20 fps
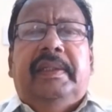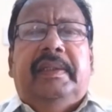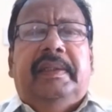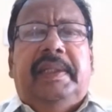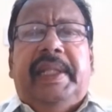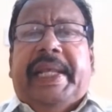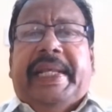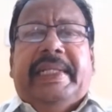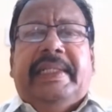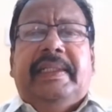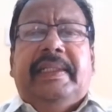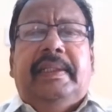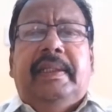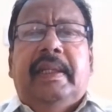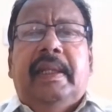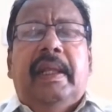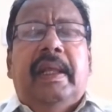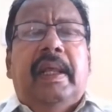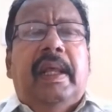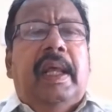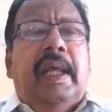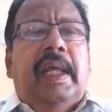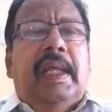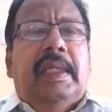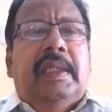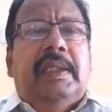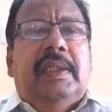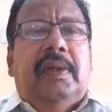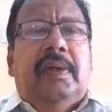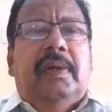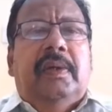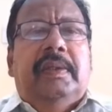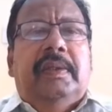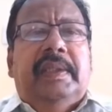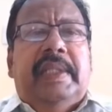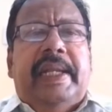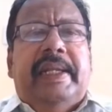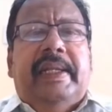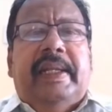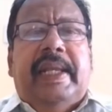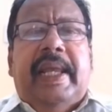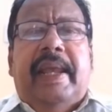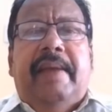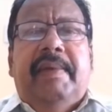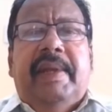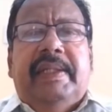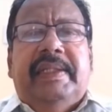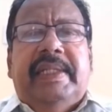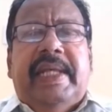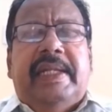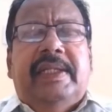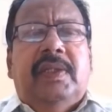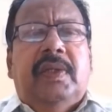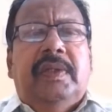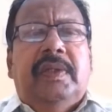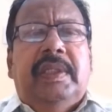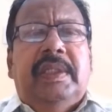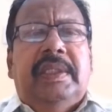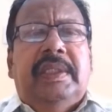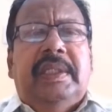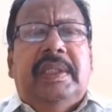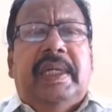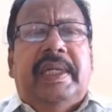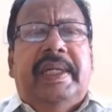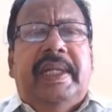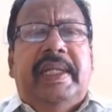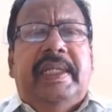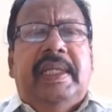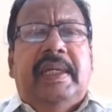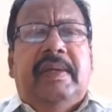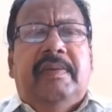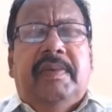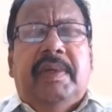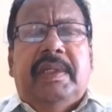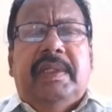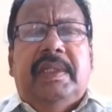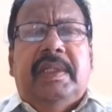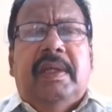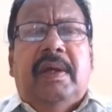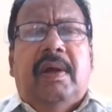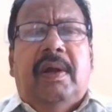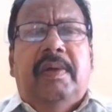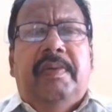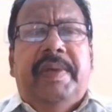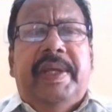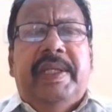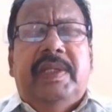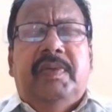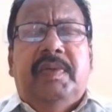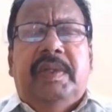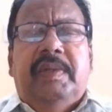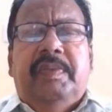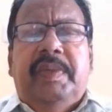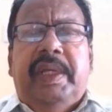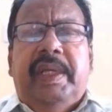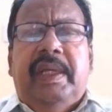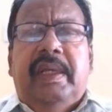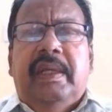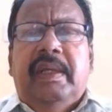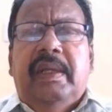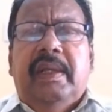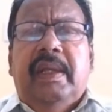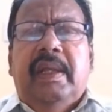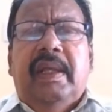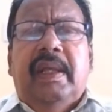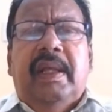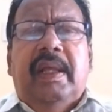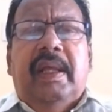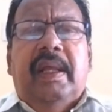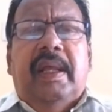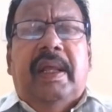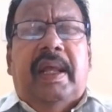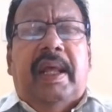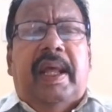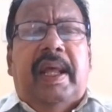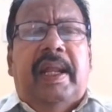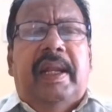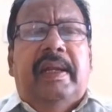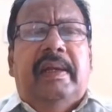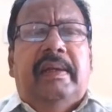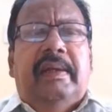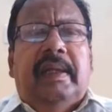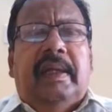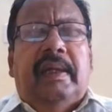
things. So that came like that. So this teaching was always with me, and